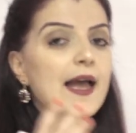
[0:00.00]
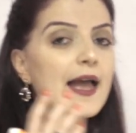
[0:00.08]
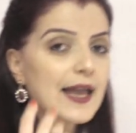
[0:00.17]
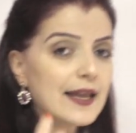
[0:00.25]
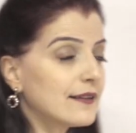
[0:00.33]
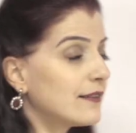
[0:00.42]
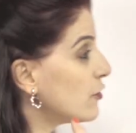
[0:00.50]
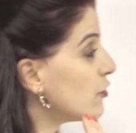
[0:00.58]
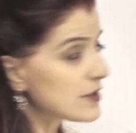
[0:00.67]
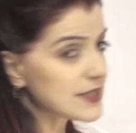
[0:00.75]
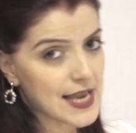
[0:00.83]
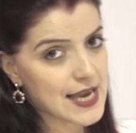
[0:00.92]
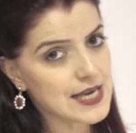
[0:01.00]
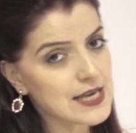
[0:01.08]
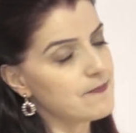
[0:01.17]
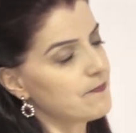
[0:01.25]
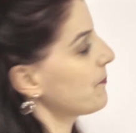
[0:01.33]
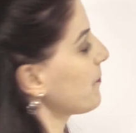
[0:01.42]
And you
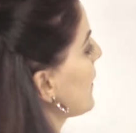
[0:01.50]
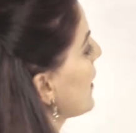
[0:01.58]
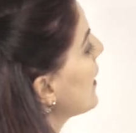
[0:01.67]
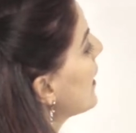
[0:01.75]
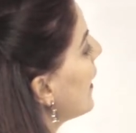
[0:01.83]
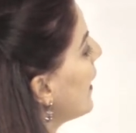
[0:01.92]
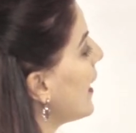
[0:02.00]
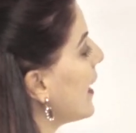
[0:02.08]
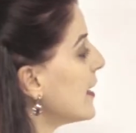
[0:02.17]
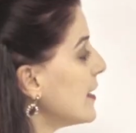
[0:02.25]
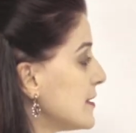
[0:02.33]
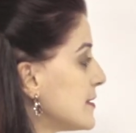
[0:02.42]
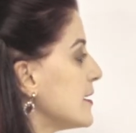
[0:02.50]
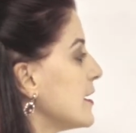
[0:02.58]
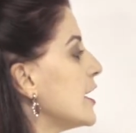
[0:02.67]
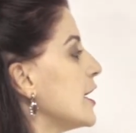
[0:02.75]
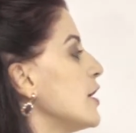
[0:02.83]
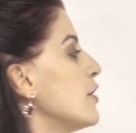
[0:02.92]
say, as
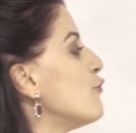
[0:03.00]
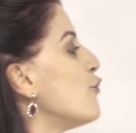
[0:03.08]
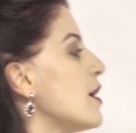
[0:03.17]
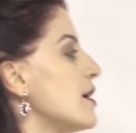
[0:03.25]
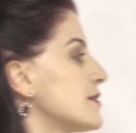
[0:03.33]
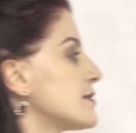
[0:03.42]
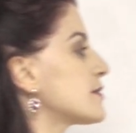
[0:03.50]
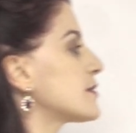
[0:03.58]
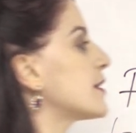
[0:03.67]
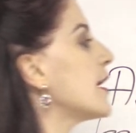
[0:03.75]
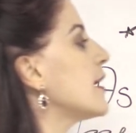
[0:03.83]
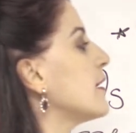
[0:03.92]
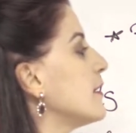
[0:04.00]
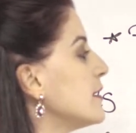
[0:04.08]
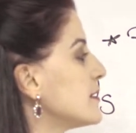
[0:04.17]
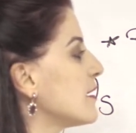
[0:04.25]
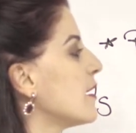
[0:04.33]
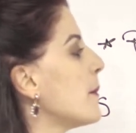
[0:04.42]
he was
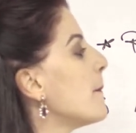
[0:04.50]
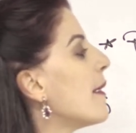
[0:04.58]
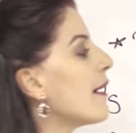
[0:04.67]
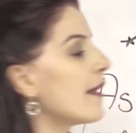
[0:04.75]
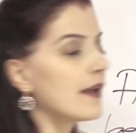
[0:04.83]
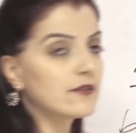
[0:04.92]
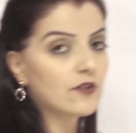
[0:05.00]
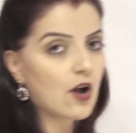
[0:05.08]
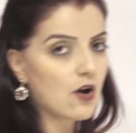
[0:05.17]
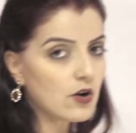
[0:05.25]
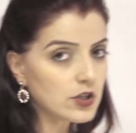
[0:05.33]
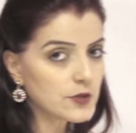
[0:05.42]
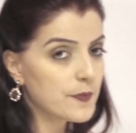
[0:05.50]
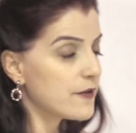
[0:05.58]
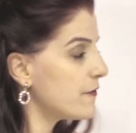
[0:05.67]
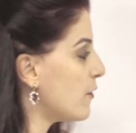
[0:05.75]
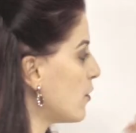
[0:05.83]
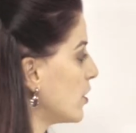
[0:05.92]
scared by a dog
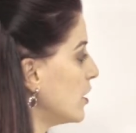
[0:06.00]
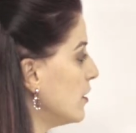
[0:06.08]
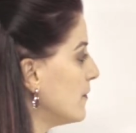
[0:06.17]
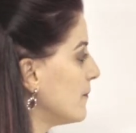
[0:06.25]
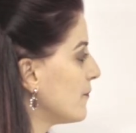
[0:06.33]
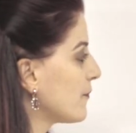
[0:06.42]
before,